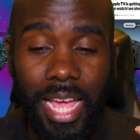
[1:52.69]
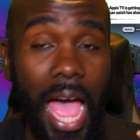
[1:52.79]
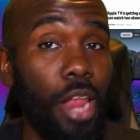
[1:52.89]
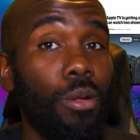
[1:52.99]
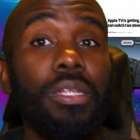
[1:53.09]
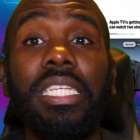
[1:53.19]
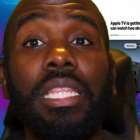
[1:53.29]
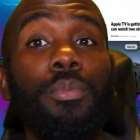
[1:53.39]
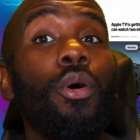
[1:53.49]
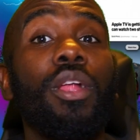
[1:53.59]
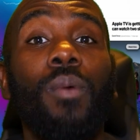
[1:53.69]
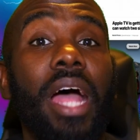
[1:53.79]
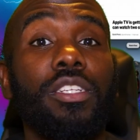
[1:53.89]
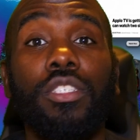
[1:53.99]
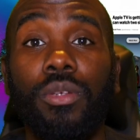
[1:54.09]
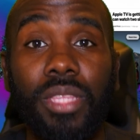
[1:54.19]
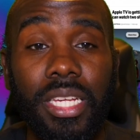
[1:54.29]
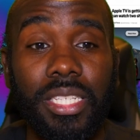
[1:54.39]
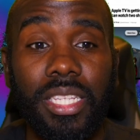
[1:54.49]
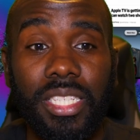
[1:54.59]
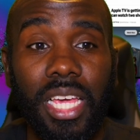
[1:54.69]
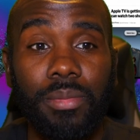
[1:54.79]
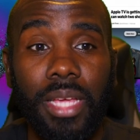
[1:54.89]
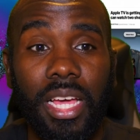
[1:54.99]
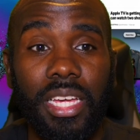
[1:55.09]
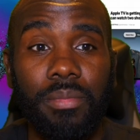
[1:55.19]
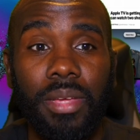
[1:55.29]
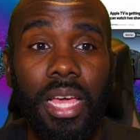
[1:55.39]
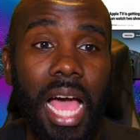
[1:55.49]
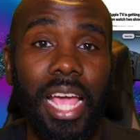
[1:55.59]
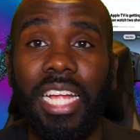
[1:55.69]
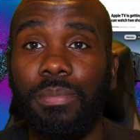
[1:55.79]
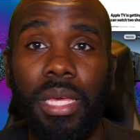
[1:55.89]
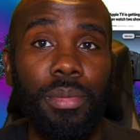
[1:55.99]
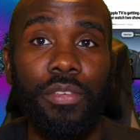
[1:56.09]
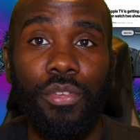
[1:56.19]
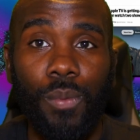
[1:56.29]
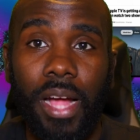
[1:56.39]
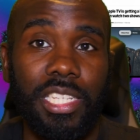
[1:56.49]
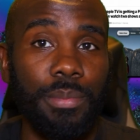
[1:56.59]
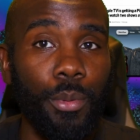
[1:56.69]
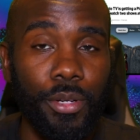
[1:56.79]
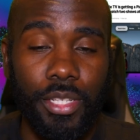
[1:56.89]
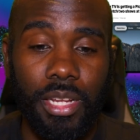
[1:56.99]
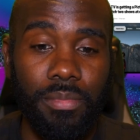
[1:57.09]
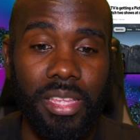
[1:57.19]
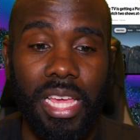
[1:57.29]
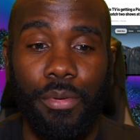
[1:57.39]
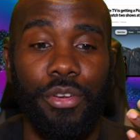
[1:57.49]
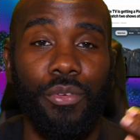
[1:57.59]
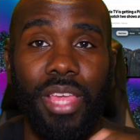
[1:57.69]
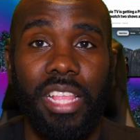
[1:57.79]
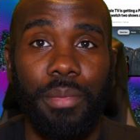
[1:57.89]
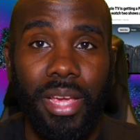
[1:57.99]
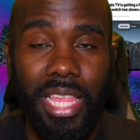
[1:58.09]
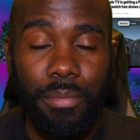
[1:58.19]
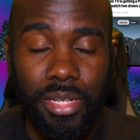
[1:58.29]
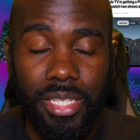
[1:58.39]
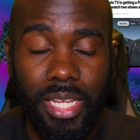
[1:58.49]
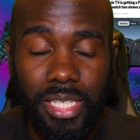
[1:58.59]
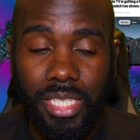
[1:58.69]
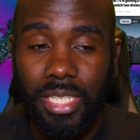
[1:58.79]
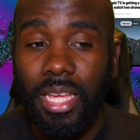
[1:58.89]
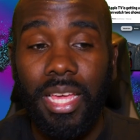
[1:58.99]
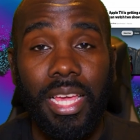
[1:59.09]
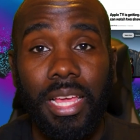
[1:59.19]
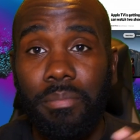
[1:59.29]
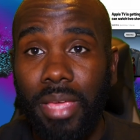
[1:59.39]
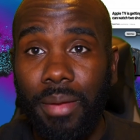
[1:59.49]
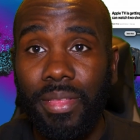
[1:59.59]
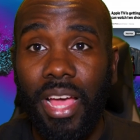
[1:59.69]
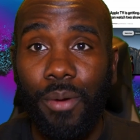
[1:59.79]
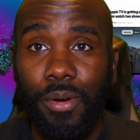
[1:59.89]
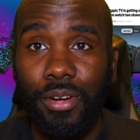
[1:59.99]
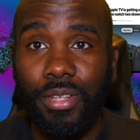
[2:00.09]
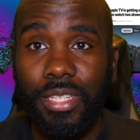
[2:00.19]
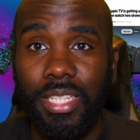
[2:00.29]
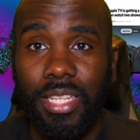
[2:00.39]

I don't see the point of watching two things at the same time. I guess maybe if you watch sports or something like that where you don't really have to pay that much attention, maybe that works.